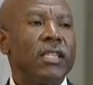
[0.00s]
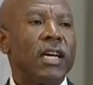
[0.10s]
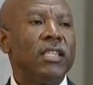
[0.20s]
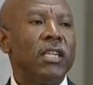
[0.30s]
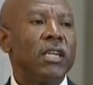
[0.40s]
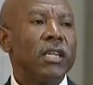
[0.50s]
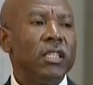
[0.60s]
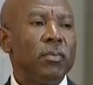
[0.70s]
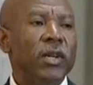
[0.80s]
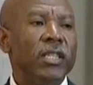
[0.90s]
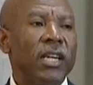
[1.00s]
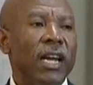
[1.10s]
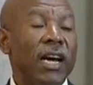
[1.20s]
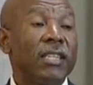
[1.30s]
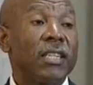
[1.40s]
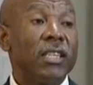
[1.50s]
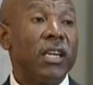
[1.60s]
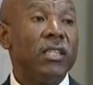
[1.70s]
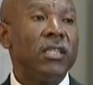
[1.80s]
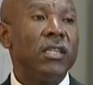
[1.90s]
that increased political
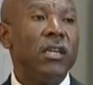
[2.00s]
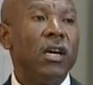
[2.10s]
uncertainty